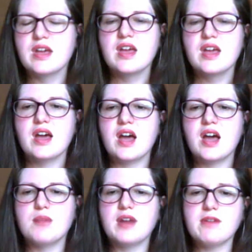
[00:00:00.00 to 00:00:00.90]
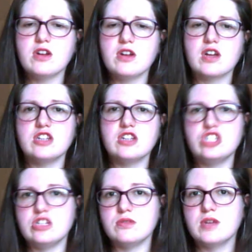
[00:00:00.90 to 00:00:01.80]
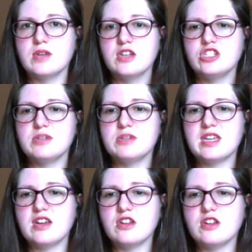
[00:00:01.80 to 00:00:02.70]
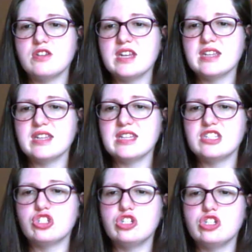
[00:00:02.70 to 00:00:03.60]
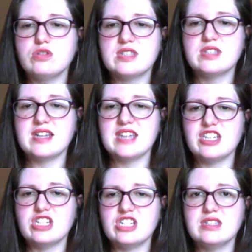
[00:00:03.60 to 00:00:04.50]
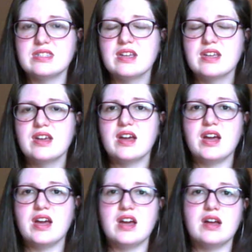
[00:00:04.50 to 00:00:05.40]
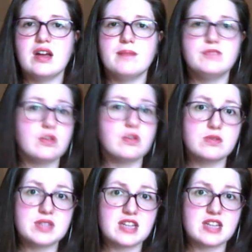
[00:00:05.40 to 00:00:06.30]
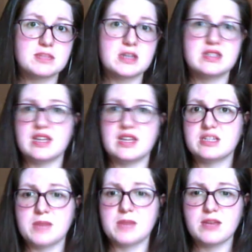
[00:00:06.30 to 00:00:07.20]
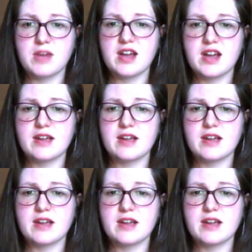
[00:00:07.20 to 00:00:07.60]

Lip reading: Whatever you're going to do it here. You need at least 2 citations. Don't use textbooks. I explain why.